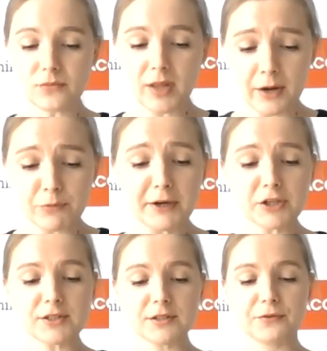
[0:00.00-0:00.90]
and
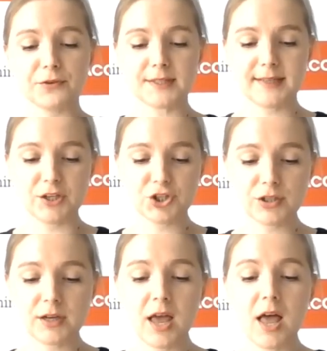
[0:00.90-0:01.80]
register for the
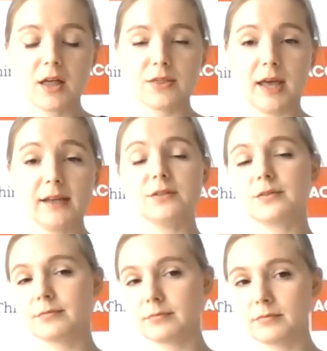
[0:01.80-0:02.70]
session that
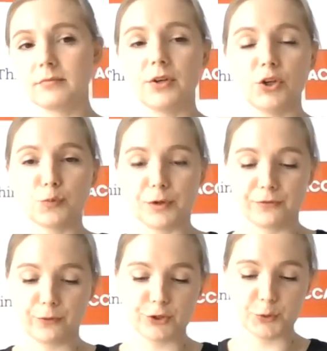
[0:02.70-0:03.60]
you
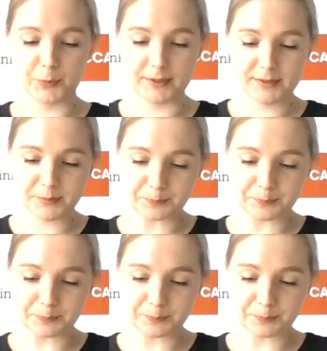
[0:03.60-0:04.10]
prefer to pass.